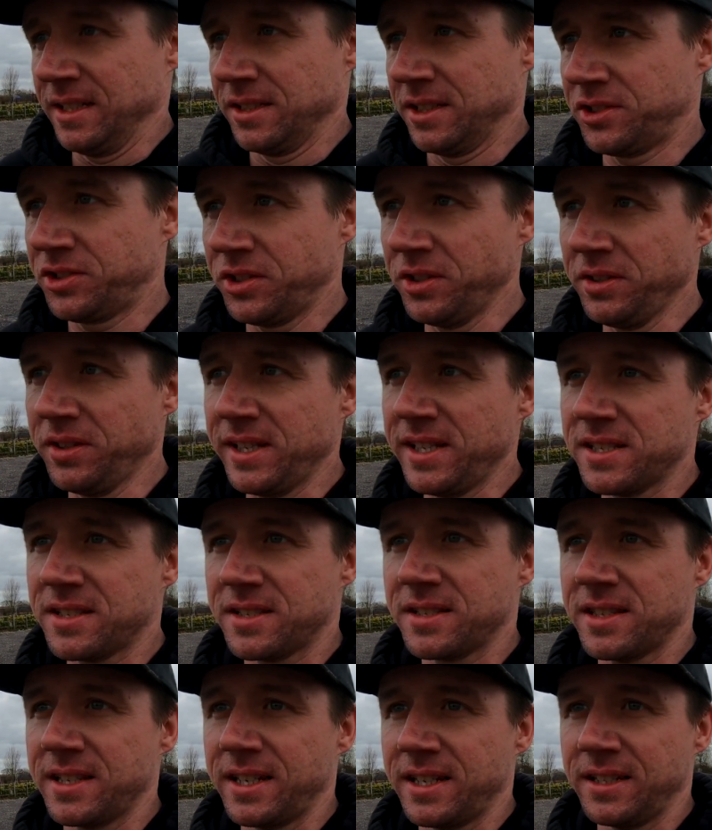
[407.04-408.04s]
The truth
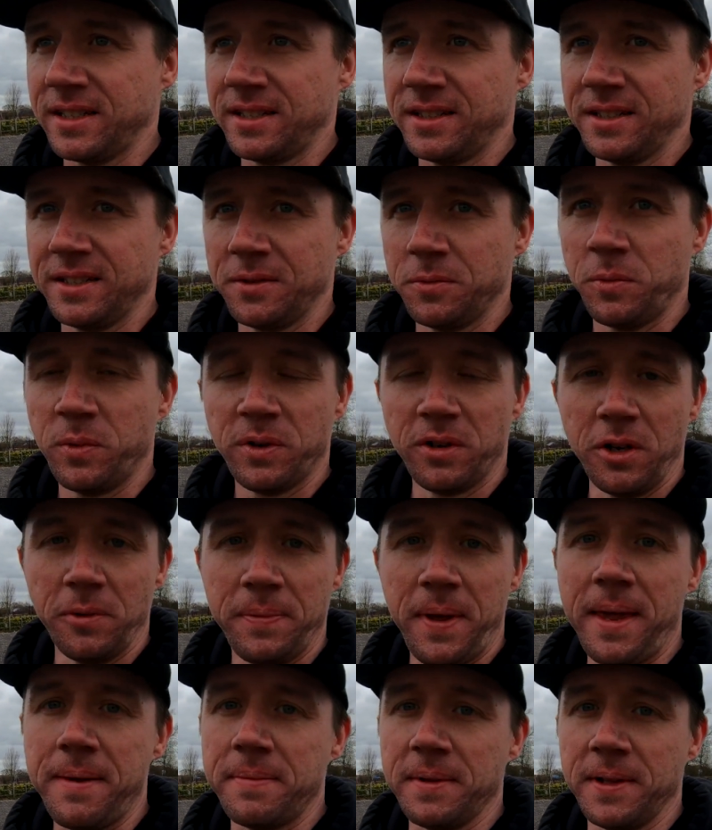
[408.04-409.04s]
is that we're all
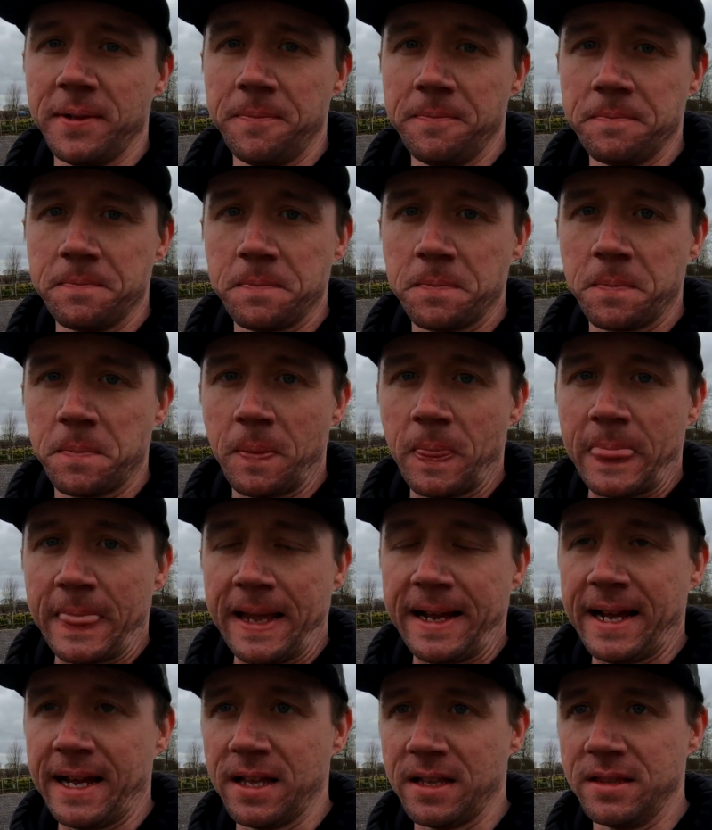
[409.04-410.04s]
people,
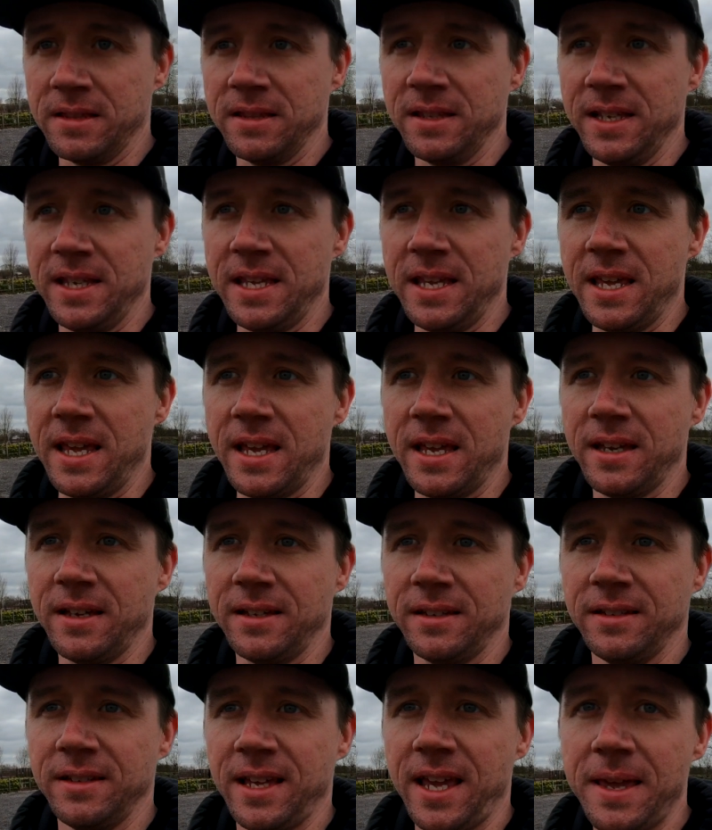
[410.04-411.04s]
and the
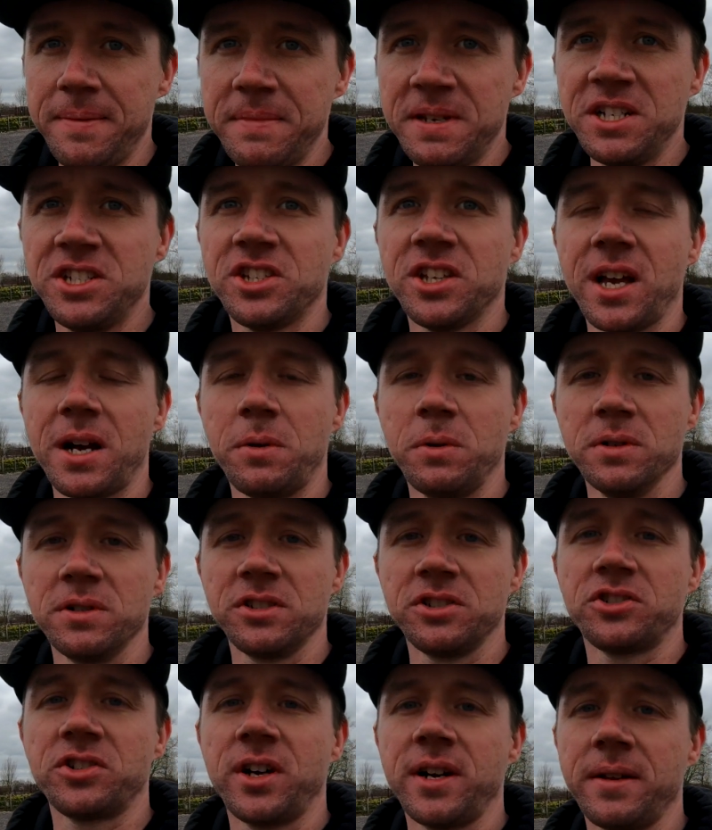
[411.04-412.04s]
image that I
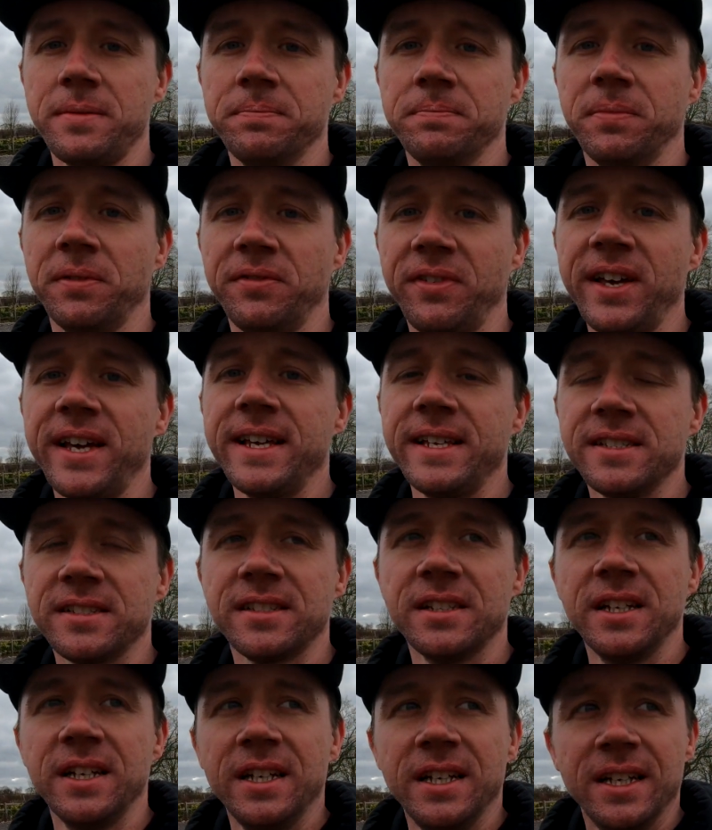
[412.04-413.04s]
want to try and purvey
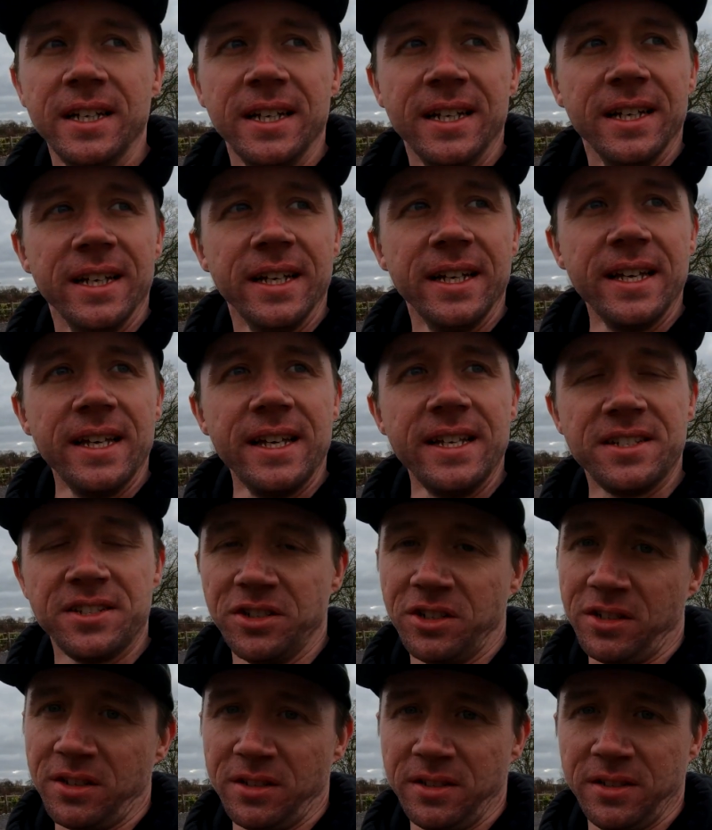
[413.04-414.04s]
is
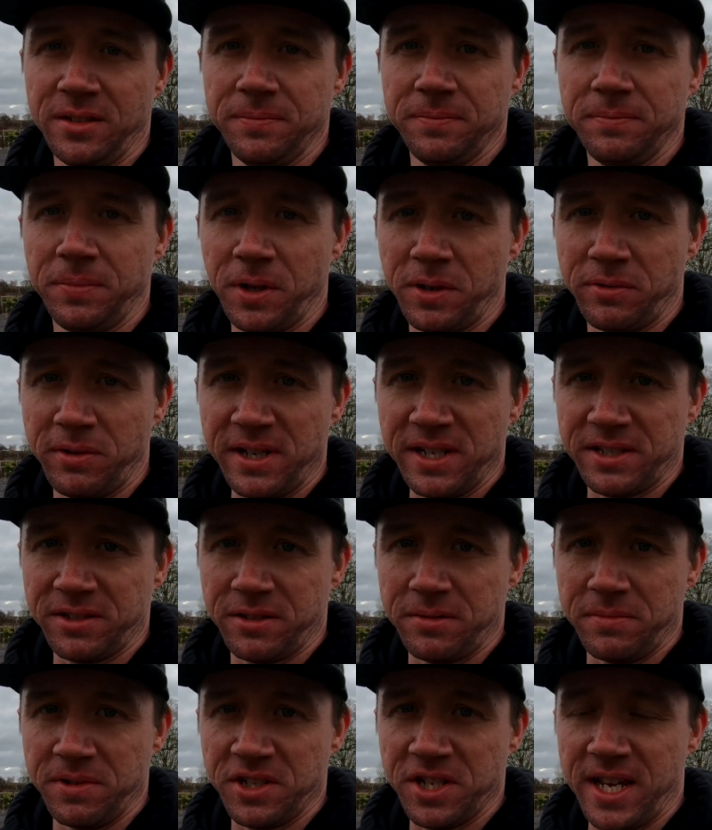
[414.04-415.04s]
not boy
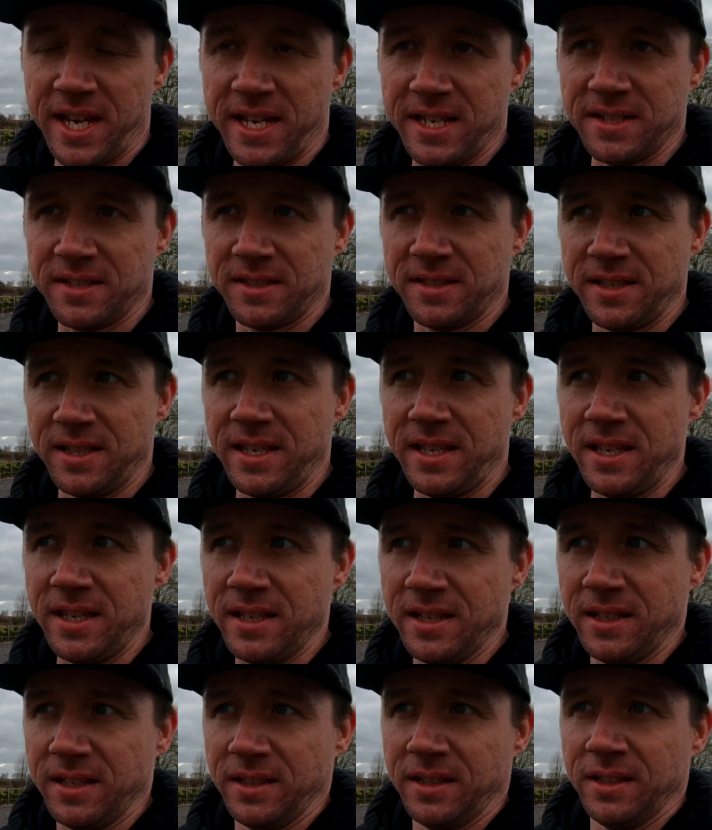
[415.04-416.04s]
racer image, it's
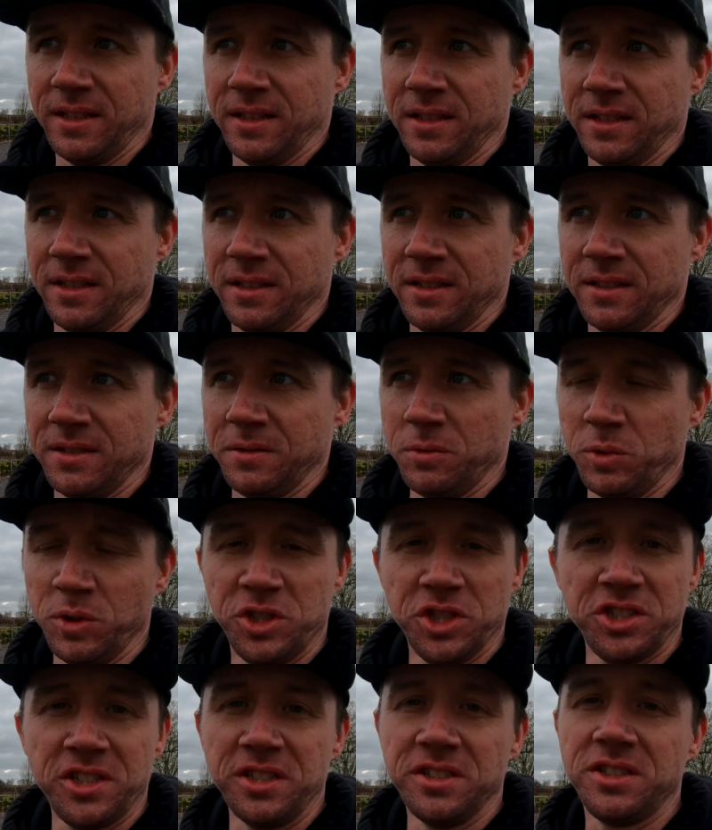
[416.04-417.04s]
we're
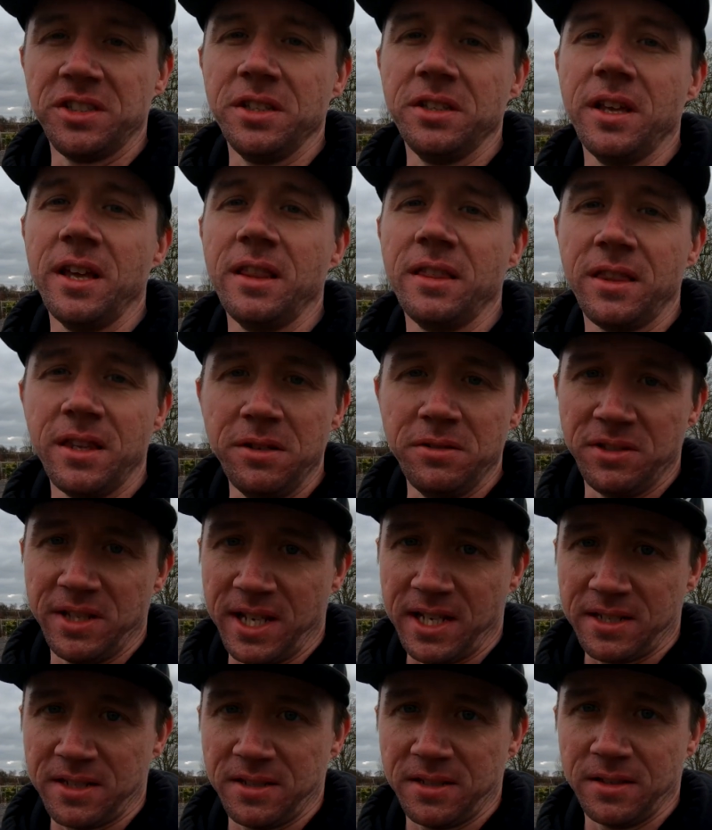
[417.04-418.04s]
just
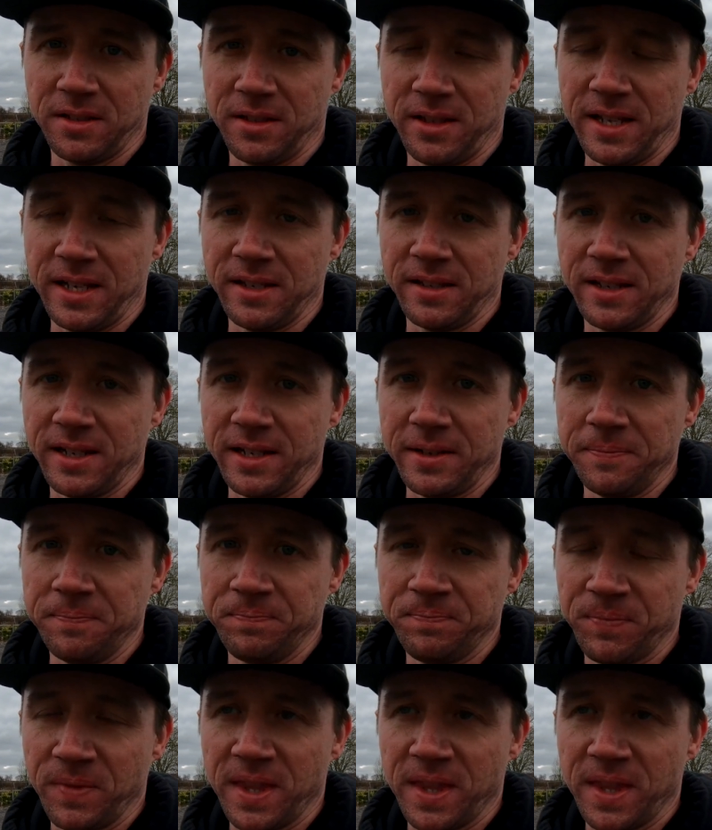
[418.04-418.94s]
enthusiasts at the end of the day.